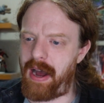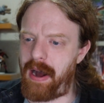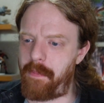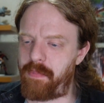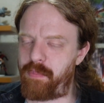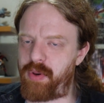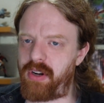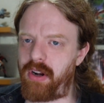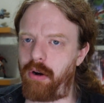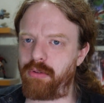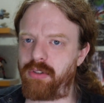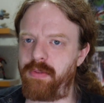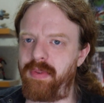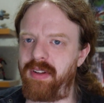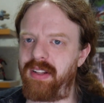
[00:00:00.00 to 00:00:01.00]
but
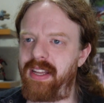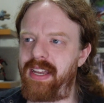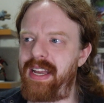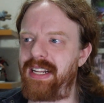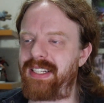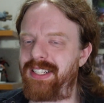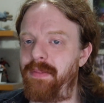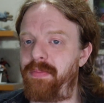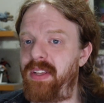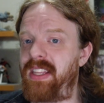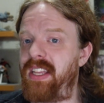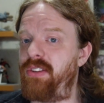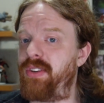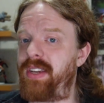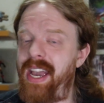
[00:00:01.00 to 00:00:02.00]
ultimately it's
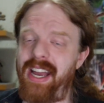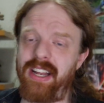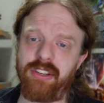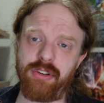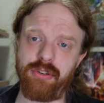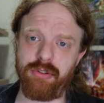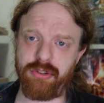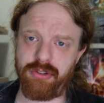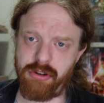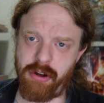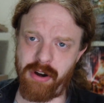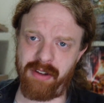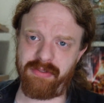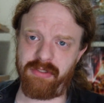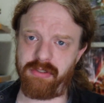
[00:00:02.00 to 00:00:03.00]
something that you can use
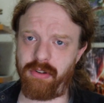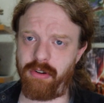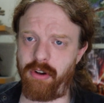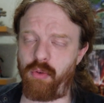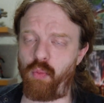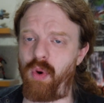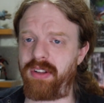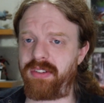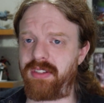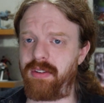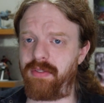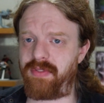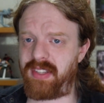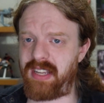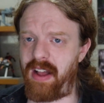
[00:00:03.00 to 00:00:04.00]
turn after turn once
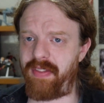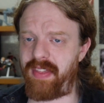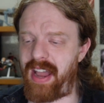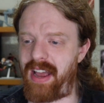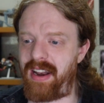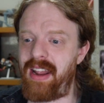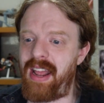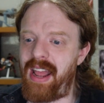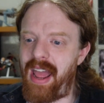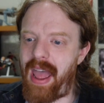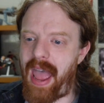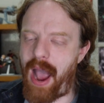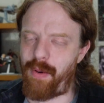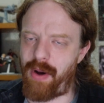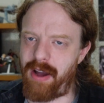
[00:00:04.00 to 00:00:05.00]
you've done that.
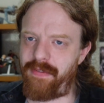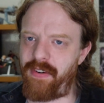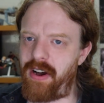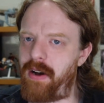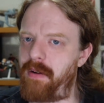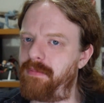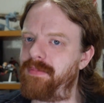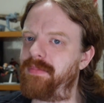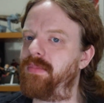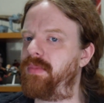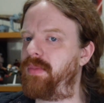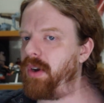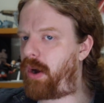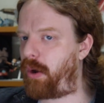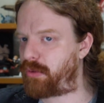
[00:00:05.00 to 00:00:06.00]
However,
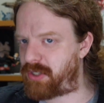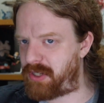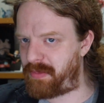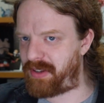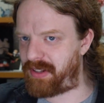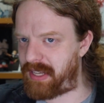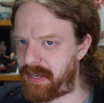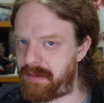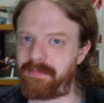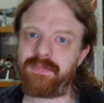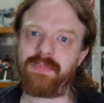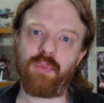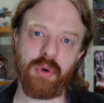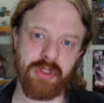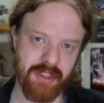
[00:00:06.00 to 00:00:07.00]
ultimately,
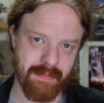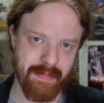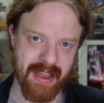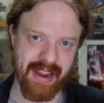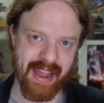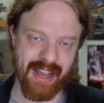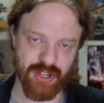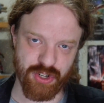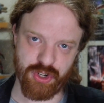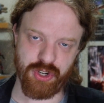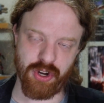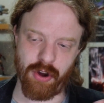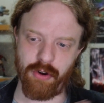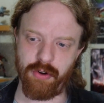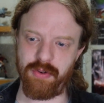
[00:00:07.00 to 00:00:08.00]
what the meta has
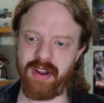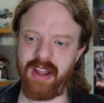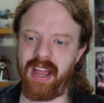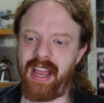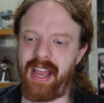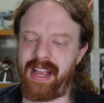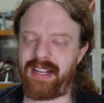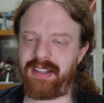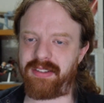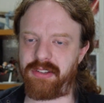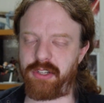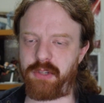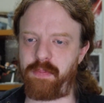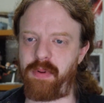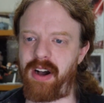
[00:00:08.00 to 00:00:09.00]
shown is,
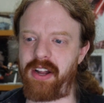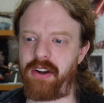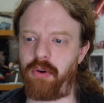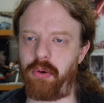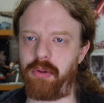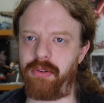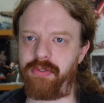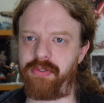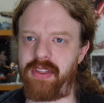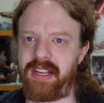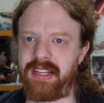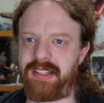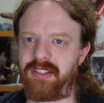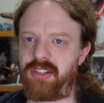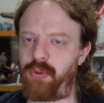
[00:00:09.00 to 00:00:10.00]
despite all of
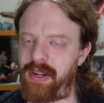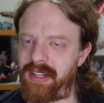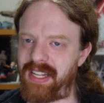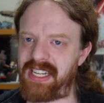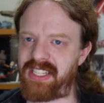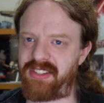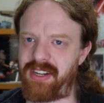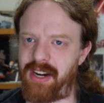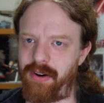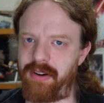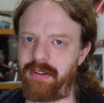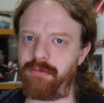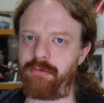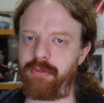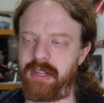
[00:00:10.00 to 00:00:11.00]
this, Twin Laser
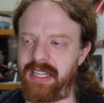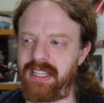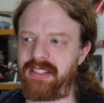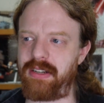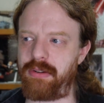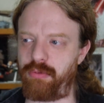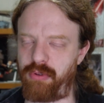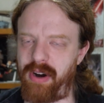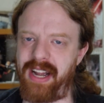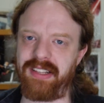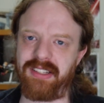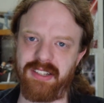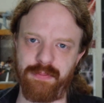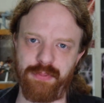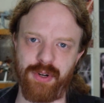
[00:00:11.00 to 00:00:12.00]
Turret really did
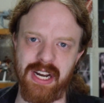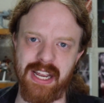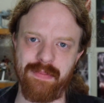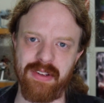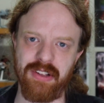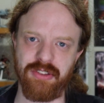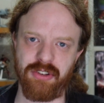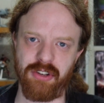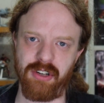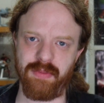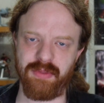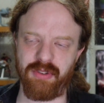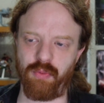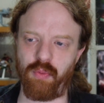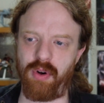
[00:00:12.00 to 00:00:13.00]
reign supreme in
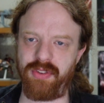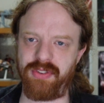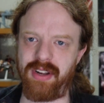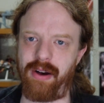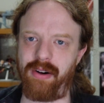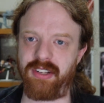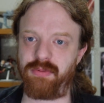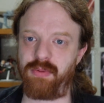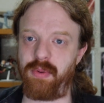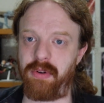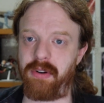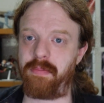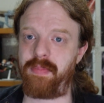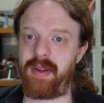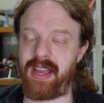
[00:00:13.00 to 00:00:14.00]
terms of what turrets we
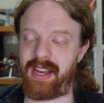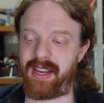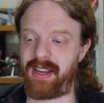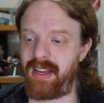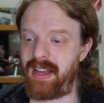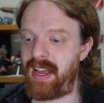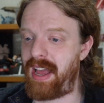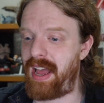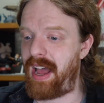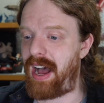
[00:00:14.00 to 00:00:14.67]
want to pick.